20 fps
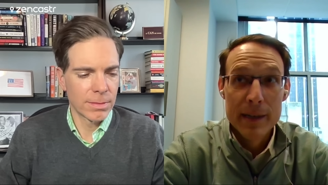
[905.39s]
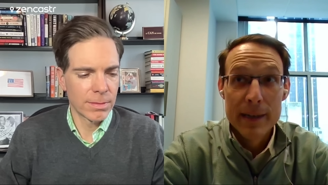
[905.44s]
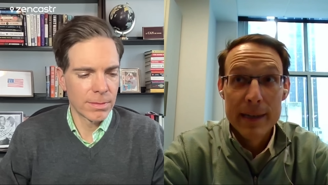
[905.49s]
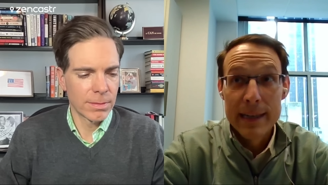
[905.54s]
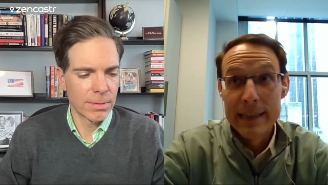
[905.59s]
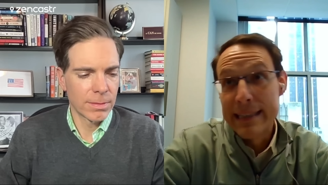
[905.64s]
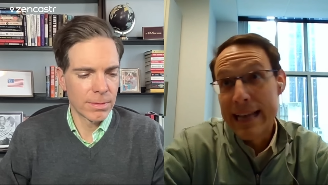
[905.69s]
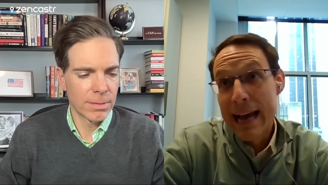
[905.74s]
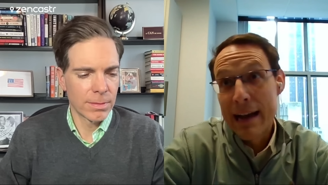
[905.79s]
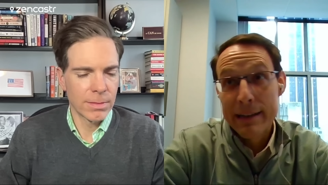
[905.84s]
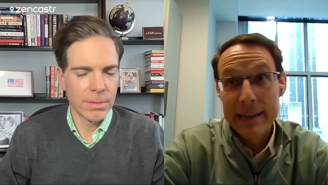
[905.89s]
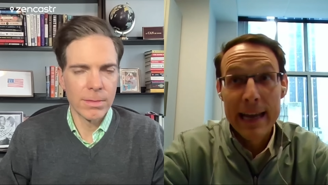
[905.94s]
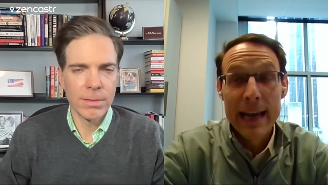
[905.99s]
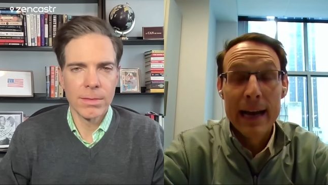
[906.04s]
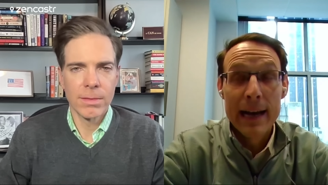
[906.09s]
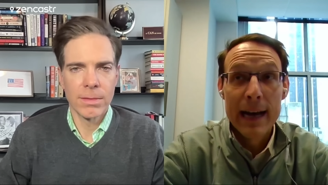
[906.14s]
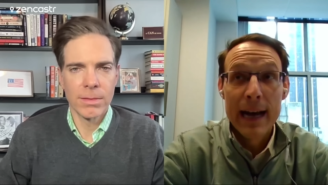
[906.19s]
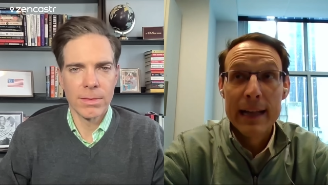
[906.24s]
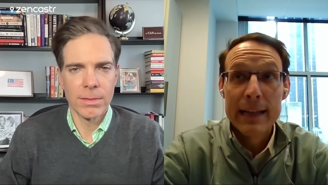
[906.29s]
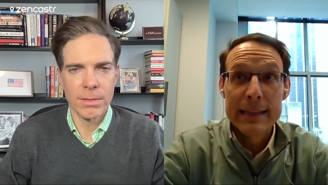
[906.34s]
Speaker 1: And that, yeah,
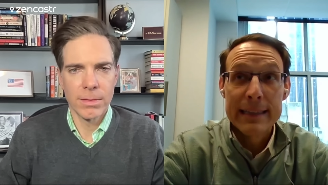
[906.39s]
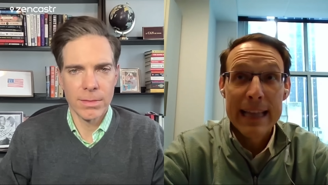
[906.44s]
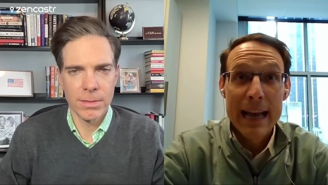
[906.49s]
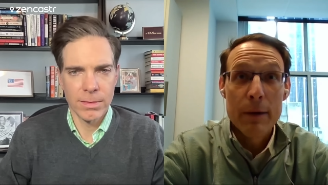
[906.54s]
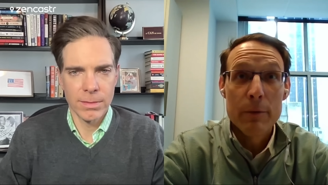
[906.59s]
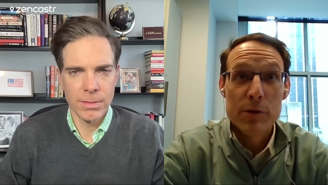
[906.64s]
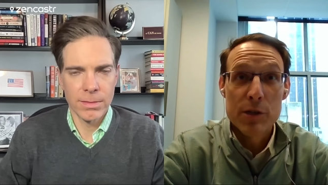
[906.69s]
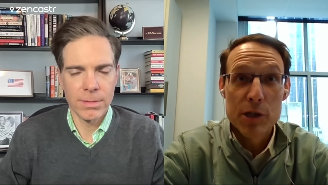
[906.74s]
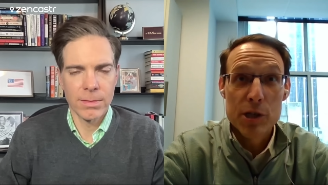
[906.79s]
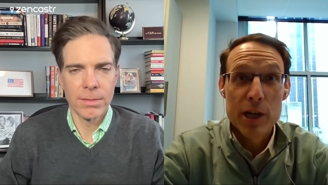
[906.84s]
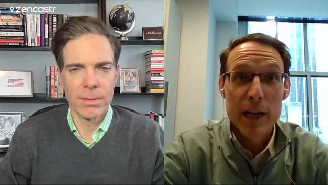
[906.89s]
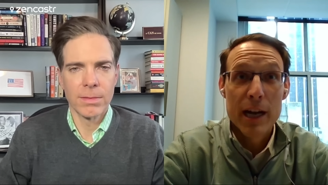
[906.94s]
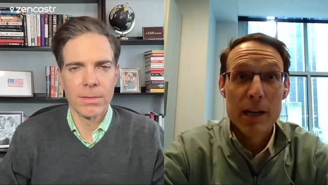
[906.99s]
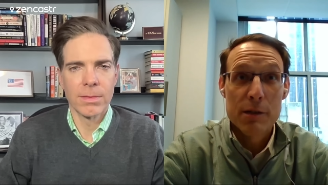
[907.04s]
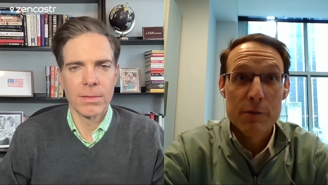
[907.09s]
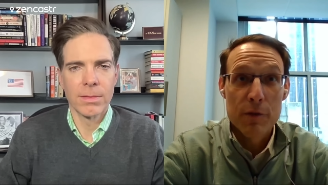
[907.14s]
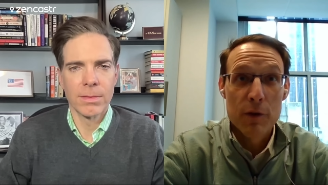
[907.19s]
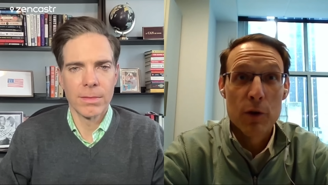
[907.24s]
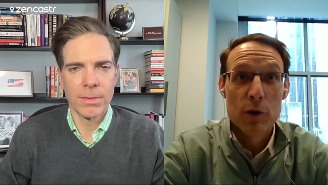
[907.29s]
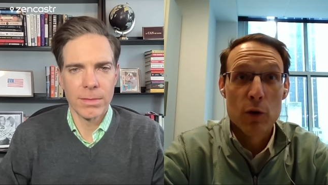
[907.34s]
I think that was a chance
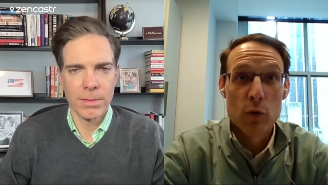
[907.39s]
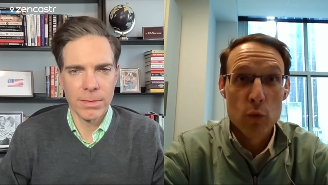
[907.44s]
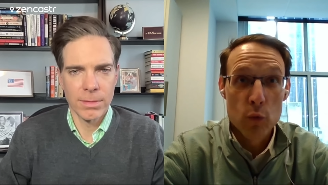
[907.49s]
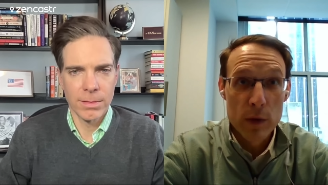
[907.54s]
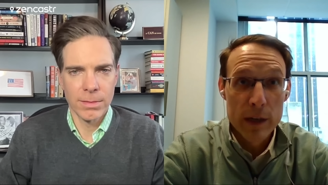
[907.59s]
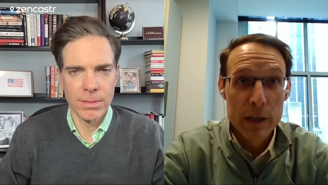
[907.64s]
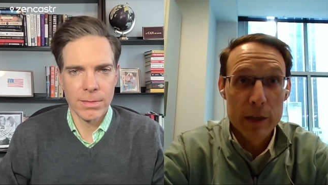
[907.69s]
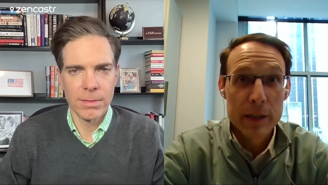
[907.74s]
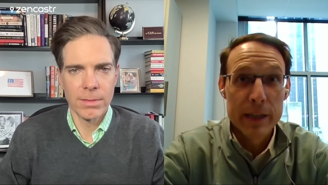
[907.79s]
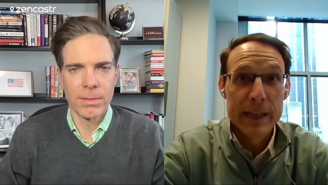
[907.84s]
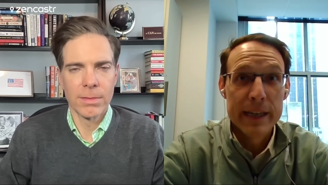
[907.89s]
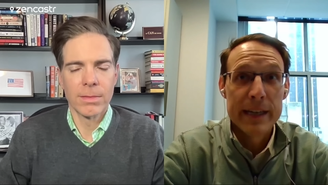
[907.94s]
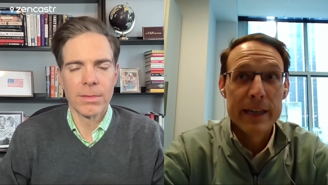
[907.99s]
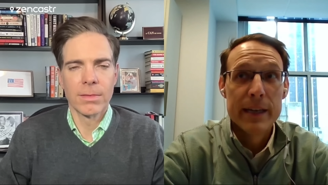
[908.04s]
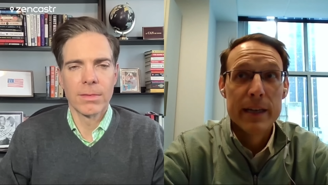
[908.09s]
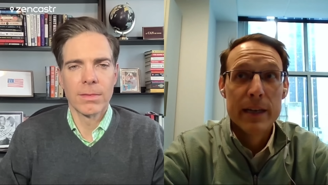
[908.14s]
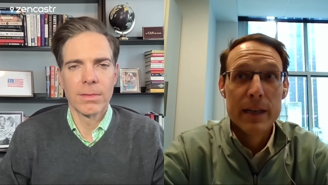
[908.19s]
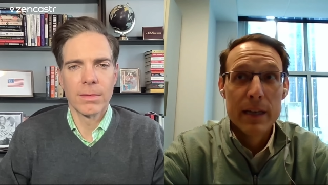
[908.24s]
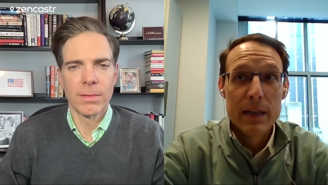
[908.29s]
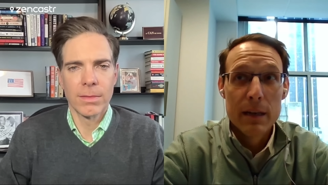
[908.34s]
for her to really
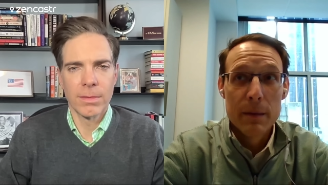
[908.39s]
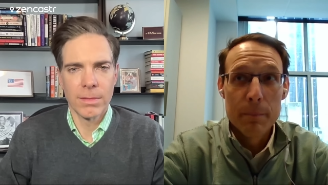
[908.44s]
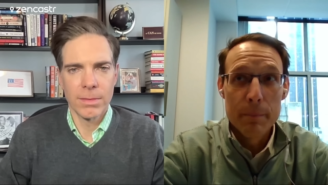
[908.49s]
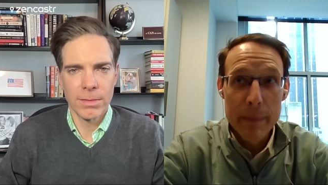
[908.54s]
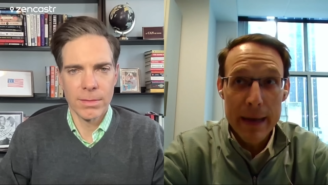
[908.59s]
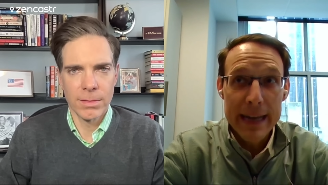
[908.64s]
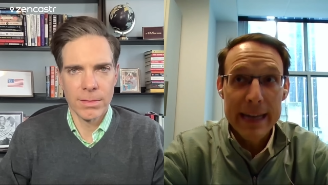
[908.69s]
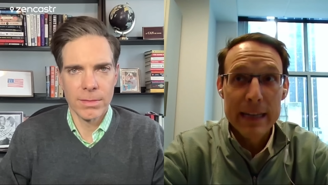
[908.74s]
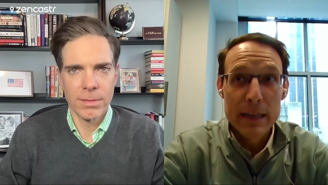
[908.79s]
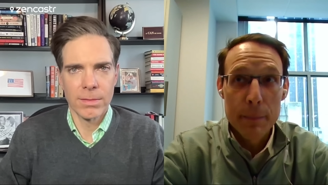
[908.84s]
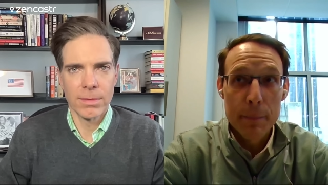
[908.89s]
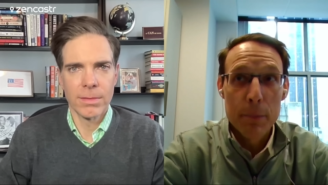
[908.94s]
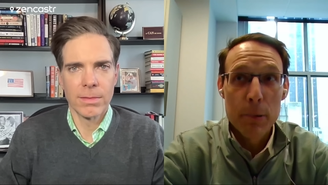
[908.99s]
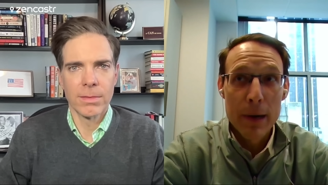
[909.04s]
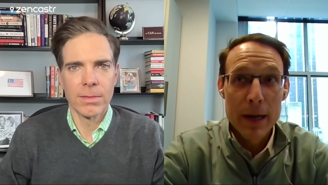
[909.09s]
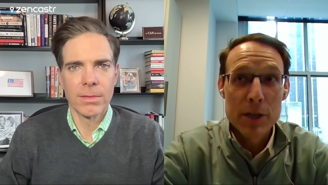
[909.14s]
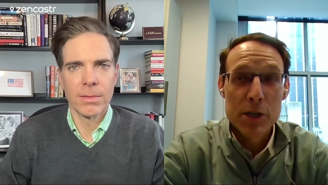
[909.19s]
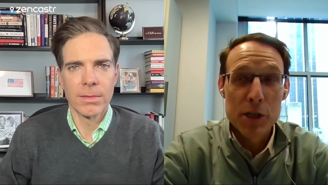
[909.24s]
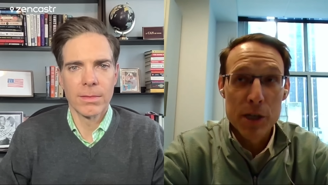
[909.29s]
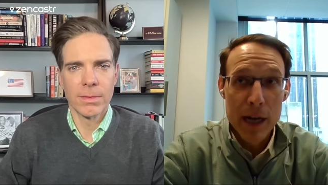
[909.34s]
make an
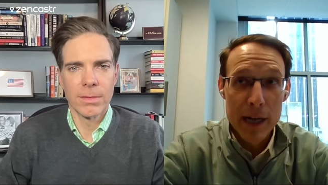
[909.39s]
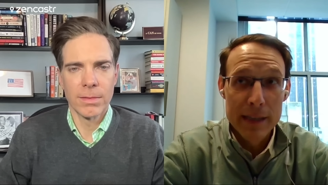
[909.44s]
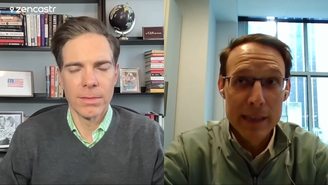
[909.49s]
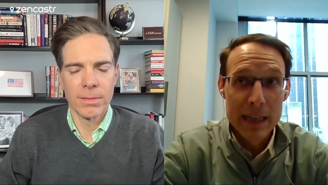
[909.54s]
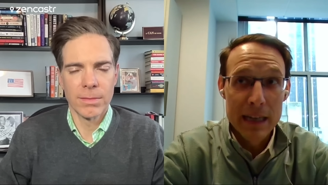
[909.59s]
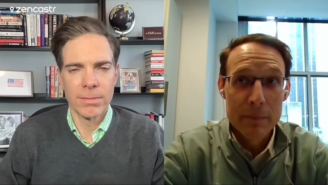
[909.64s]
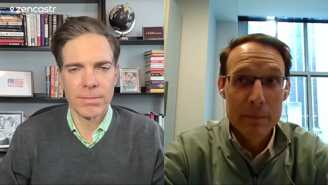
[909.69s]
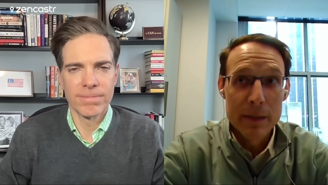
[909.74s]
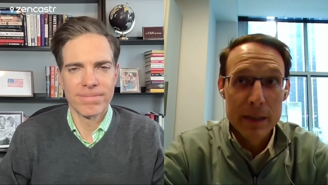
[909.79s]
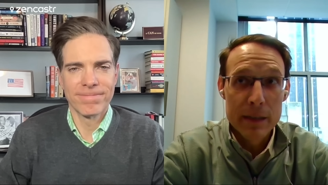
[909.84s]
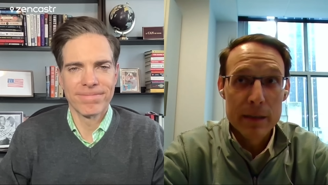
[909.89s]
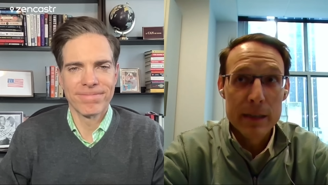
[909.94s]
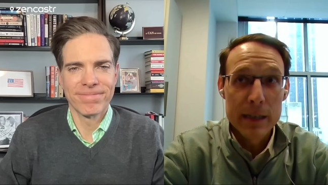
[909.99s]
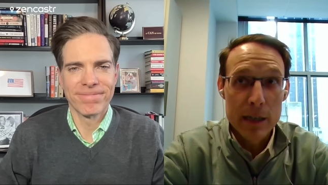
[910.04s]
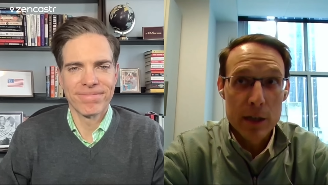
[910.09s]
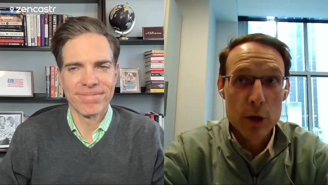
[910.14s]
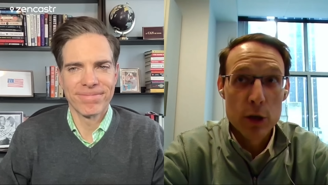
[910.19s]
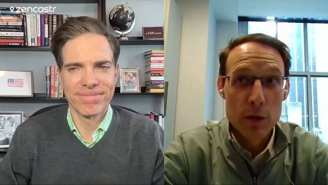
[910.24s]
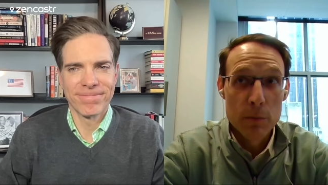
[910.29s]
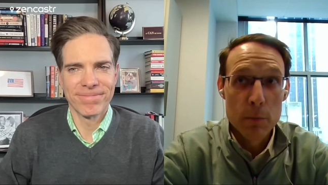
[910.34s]
impression on them that,
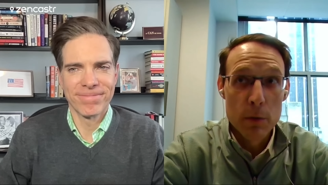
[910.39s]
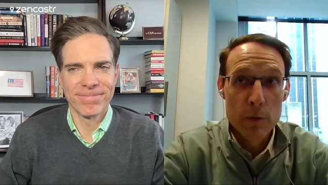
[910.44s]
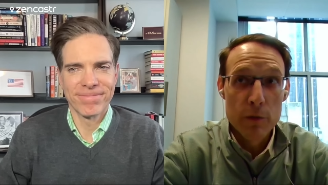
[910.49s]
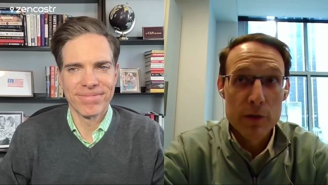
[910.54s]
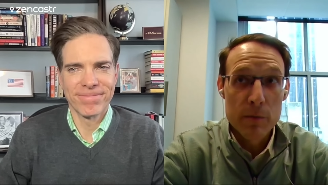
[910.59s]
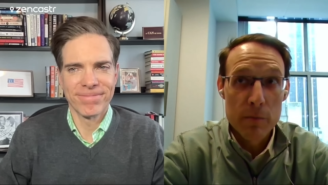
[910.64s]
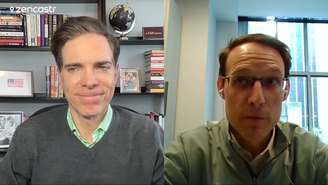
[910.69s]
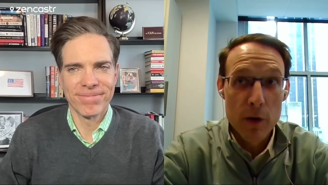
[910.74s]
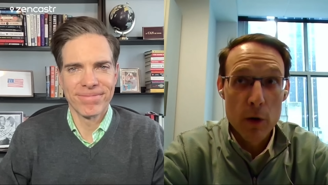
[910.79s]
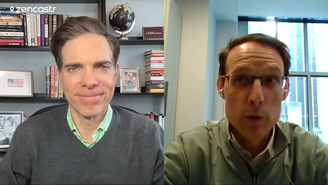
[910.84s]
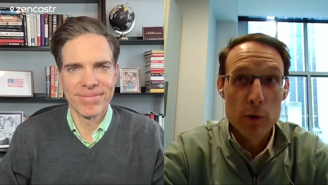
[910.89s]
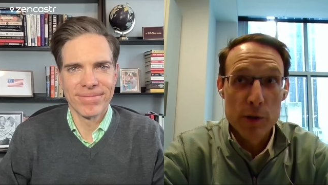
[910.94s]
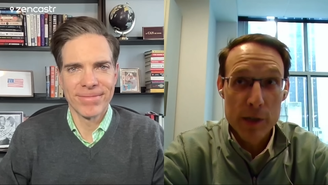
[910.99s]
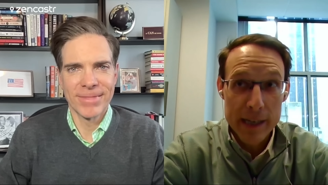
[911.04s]
could have moved some voters.